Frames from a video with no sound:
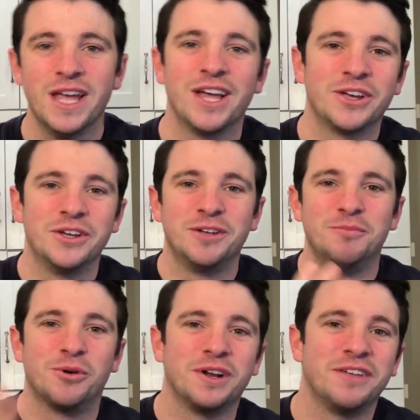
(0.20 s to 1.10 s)
Good
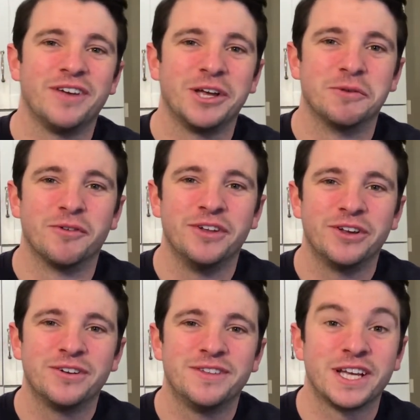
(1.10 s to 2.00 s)
morning, Vancouver
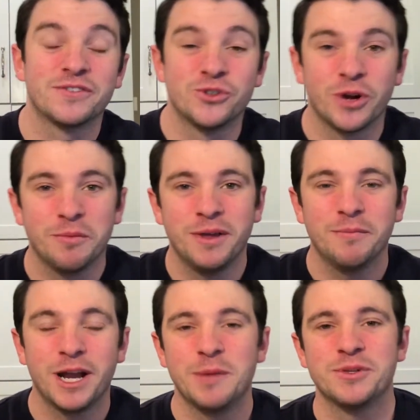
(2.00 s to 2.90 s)
Vineyard. Thanks for joining me. My
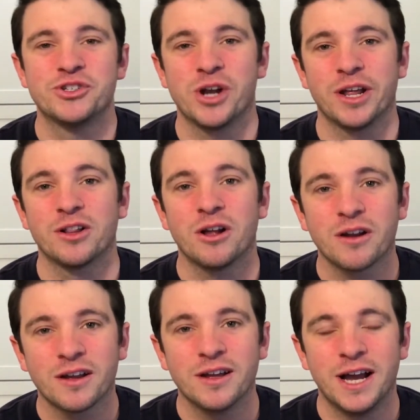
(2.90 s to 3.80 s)
name is Johnny
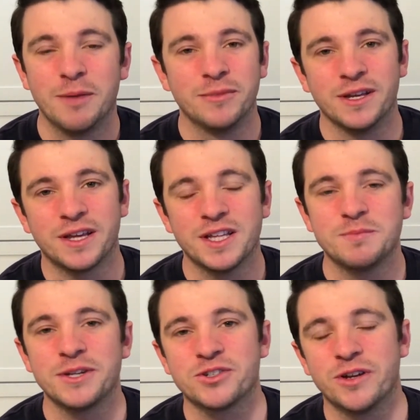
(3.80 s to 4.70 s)
Clark. I'm the kids
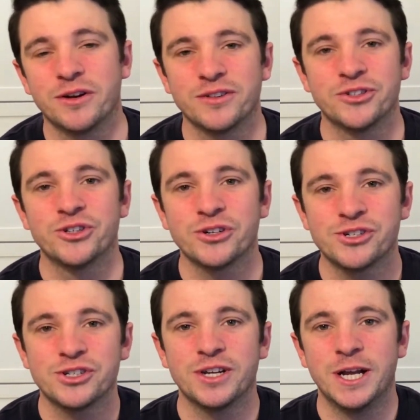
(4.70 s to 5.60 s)
pastor here at the
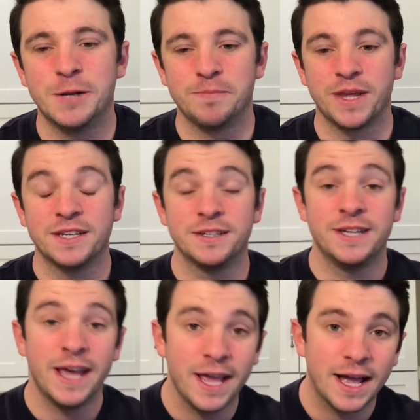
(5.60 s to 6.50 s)
church, and
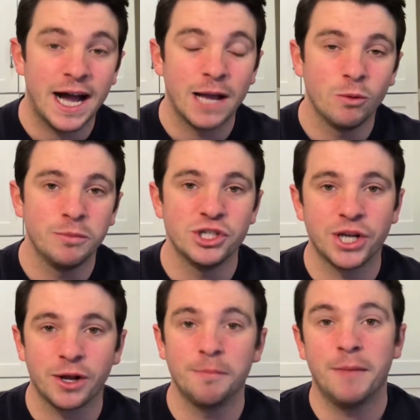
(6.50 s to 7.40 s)
today I will be
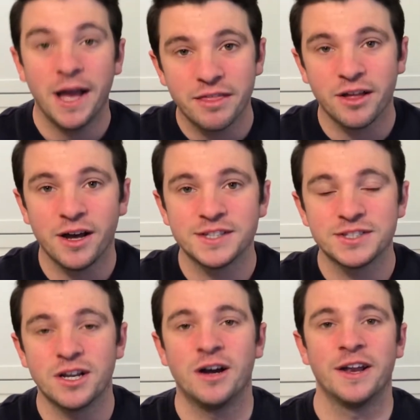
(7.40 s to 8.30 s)
sharing my thoughts
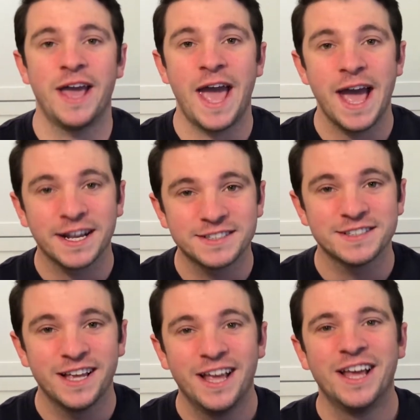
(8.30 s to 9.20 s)
on Acts
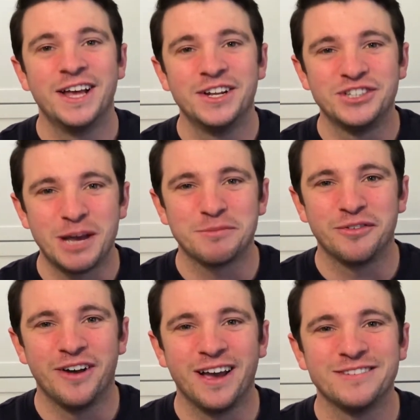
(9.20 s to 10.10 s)
chapter
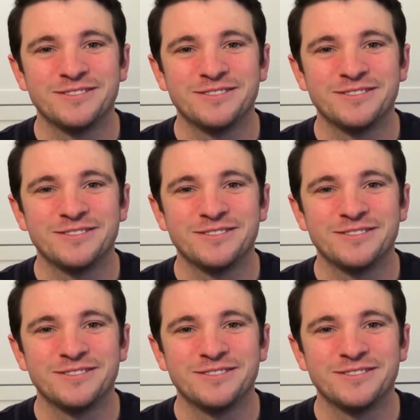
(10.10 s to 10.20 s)
5.